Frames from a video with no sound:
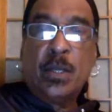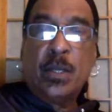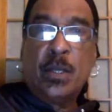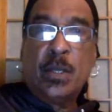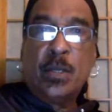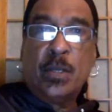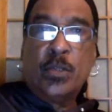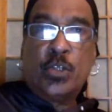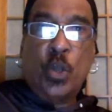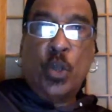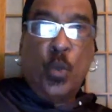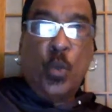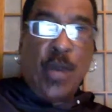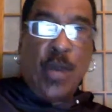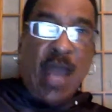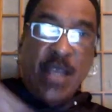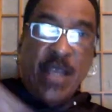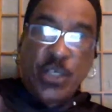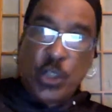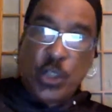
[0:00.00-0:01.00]
So when I
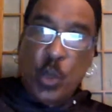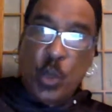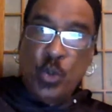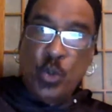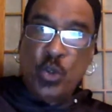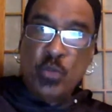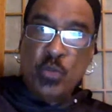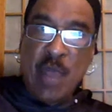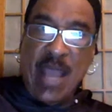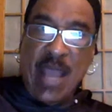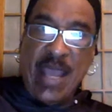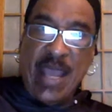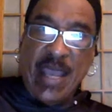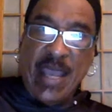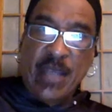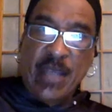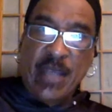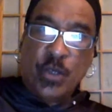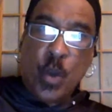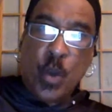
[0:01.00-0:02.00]
showed you my hand
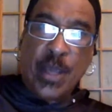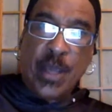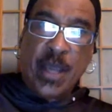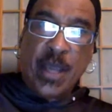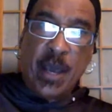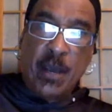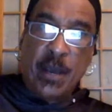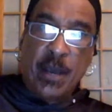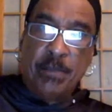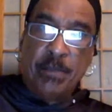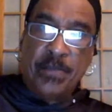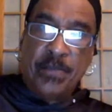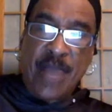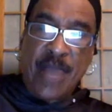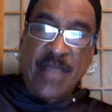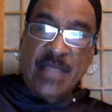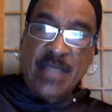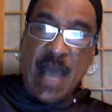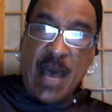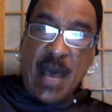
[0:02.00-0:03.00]
going up,
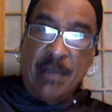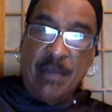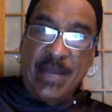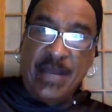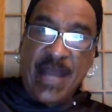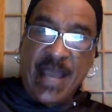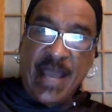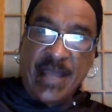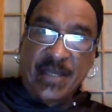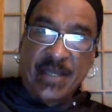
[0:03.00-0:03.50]
that's Amenet.